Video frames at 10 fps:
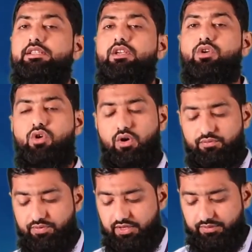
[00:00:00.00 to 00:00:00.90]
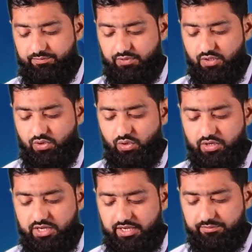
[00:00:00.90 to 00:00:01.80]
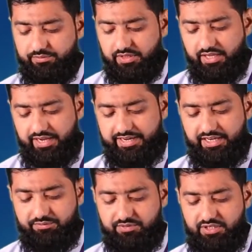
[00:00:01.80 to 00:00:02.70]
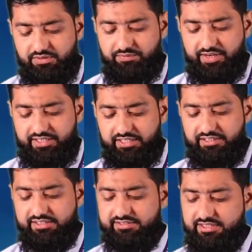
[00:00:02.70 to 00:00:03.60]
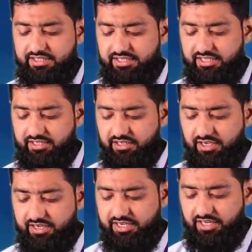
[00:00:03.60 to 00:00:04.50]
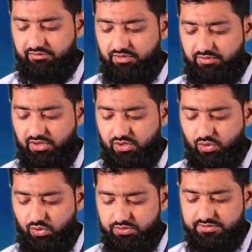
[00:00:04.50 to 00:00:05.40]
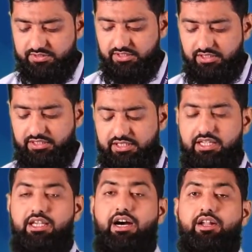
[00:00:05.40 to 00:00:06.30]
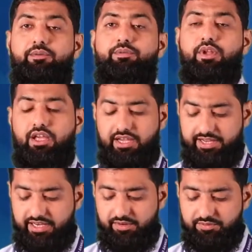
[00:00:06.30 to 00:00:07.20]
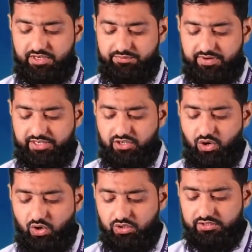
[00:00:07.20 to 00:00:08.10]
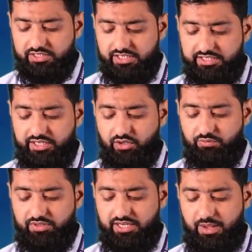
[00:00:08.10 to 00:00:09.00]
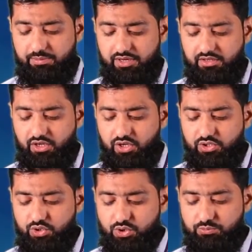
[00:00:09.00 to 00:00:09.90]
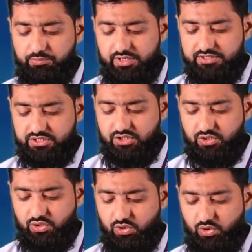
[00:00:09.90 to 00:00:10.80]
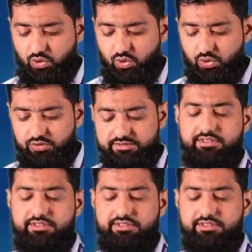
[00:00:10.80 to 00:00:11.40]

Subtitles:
coffee. Okay, and after defining these three things, again we will close tr. And after defining all the content of a table, you must close